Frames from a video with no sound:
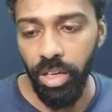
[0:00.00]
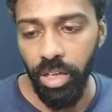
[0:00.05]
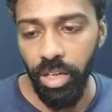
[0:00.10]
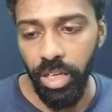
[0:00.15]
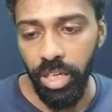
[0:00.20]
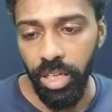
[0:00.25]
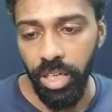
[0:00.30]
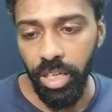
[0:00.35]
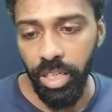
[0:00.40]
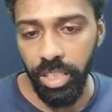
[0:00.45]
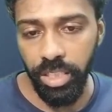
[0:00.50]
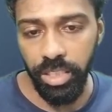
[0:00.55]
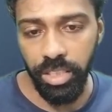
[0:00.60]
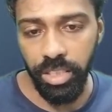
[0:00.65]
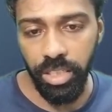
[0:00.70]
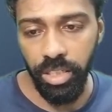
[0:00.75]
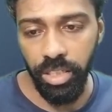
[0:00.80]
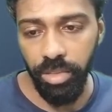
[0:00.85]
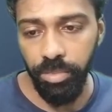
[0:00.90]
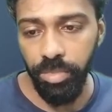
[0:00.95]
Next,
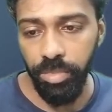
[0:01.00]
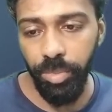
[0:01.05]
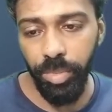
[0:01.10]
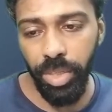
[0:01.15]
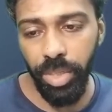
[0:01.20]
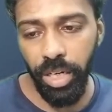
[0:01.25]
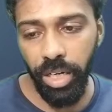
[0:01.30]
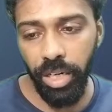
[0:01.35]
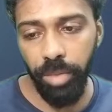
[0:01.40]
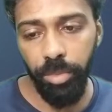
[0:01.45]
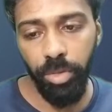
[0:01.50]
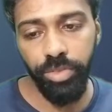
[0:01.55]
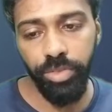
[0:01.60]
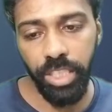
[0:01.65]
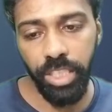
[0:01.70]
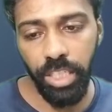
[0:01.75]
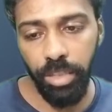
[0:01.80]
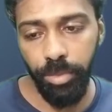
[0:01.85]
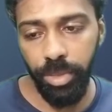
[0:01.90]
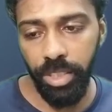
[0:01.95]
memorandum of
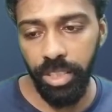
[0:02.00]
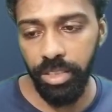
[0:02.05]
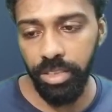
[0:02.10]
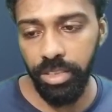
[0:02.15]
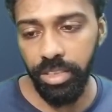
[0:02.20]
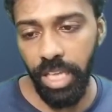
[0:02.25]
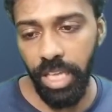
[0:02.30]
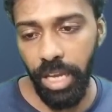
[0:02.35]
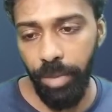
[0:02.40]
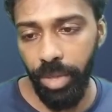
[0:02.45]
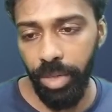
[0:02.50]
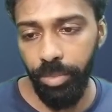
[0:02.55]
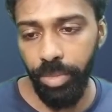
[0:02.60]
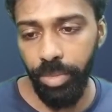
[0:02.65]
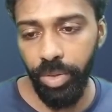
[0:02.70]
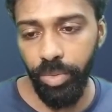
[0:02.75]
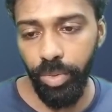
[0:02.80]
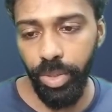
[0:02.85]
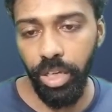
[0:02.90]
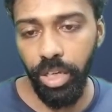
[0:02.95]
settlement is happened
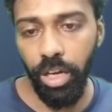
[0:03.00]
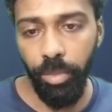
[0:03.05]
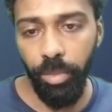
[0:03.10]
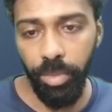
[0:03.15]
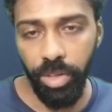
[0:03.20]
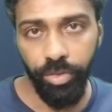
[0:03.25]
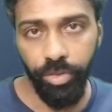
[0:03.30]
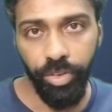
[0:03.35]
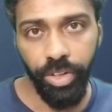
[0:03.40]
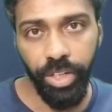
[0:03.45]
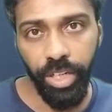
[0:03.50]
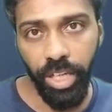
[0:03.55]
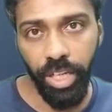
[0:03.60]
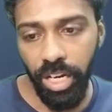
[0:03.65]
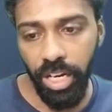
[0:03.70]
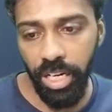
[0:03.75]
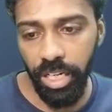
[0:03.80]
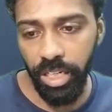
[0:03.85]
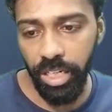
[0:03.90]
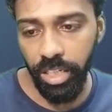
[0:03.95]
between Government of India
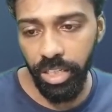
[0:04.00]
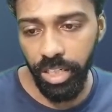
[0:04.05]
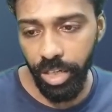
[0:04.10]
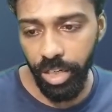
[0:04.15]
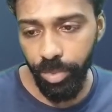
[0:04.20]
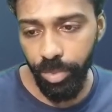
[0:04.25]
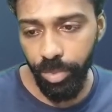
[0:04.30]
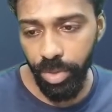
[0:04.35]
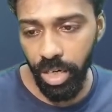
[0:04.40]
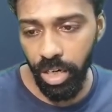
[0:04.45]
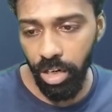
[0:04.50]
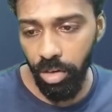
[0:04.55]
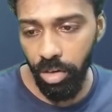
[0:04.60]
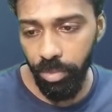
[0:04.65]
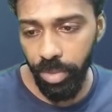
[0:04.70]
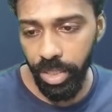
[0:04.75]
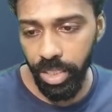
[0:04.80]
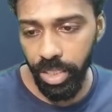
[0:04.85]
and Tripura government